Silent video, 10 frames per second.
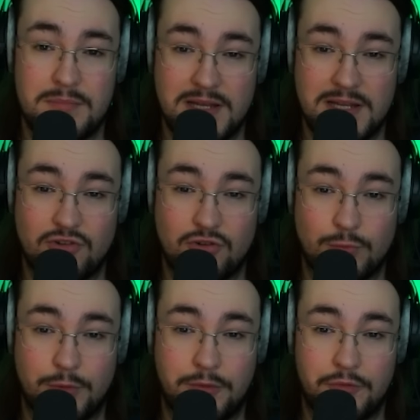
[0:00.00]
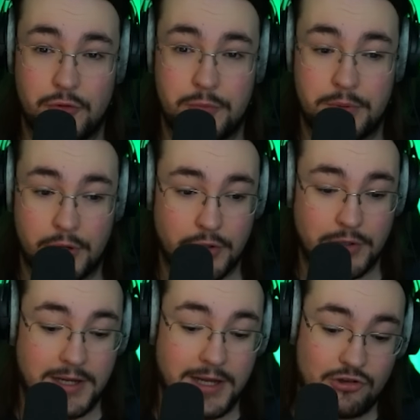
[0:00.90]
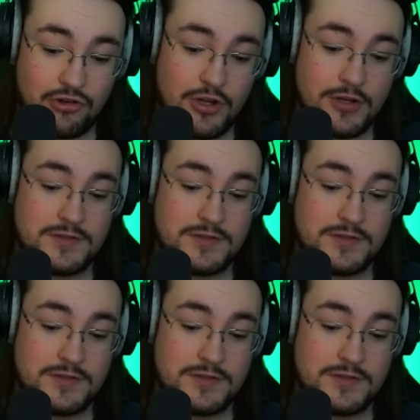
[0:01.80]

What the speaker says: million to run through per glitch.